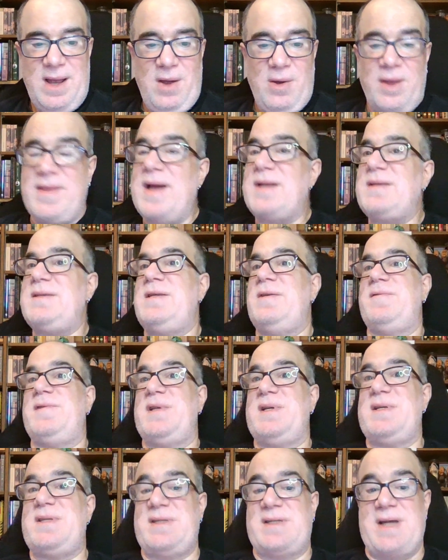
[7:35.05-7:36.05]
Well, that's it
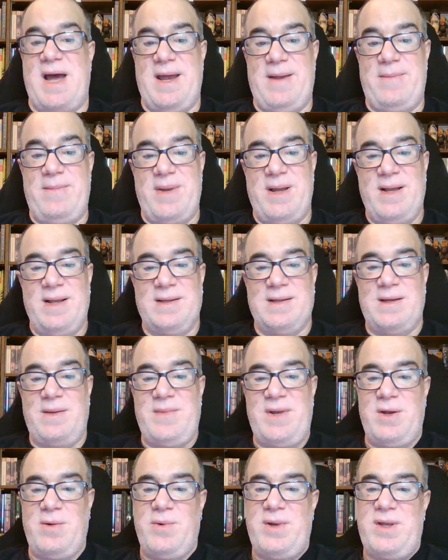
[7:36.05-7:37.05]
for this time. Let
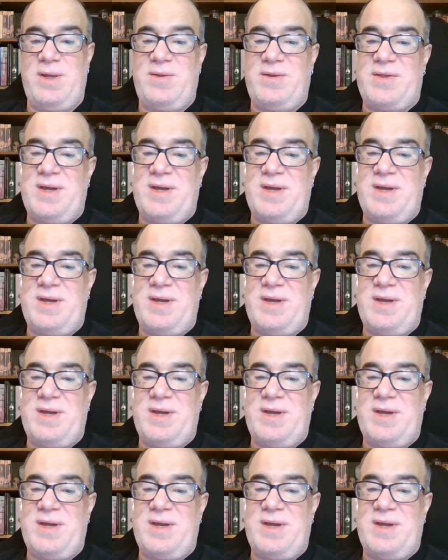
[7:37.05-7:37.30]
me know what you